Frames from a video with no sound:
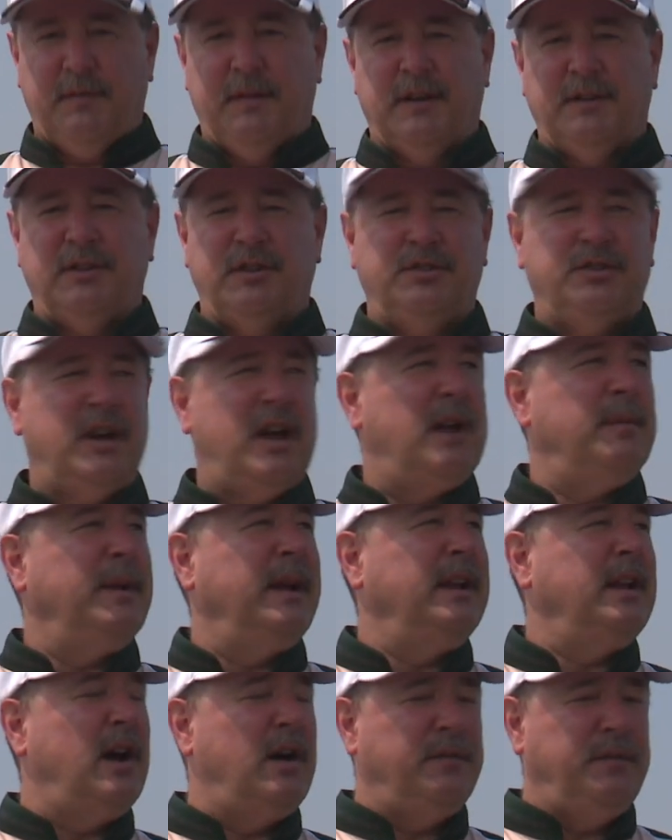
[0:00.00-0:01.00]
fish and
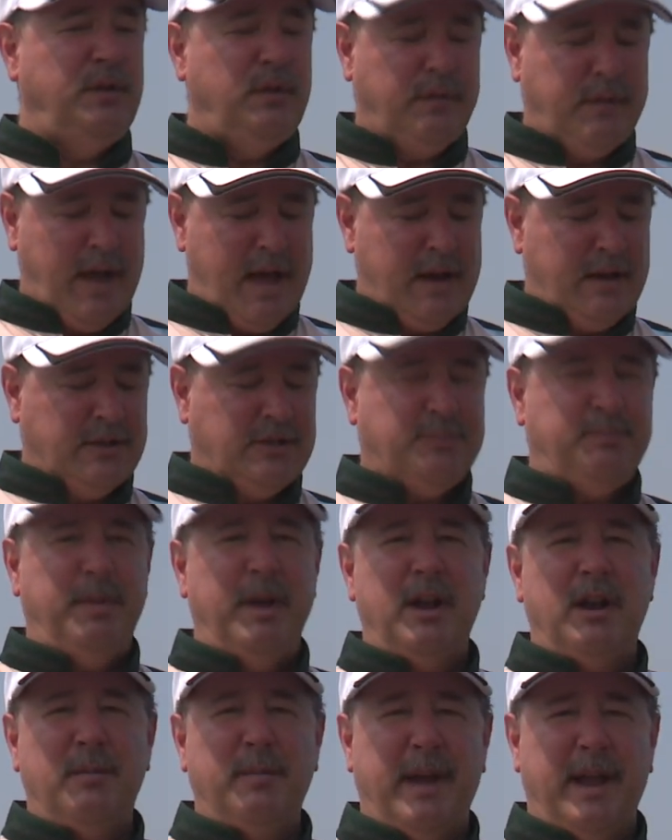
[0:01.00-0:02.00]
chatterbait. Now if you've got a
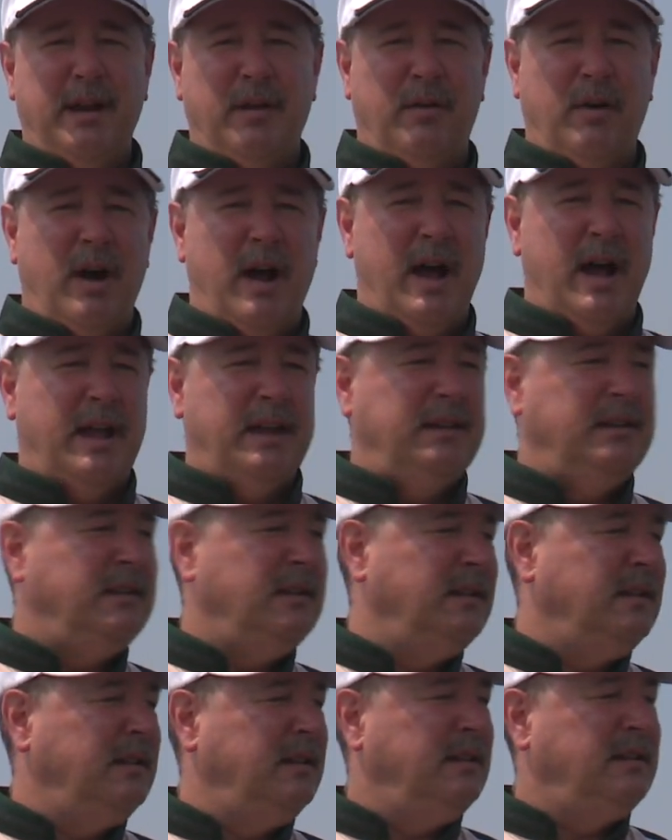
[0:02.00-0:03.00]
spinnerbait rod,
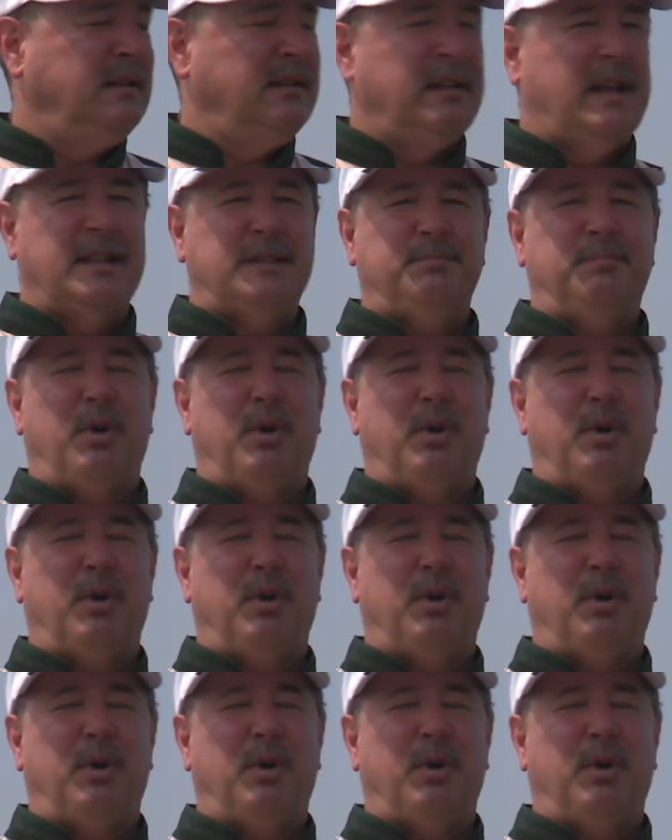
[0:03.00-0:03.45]
that's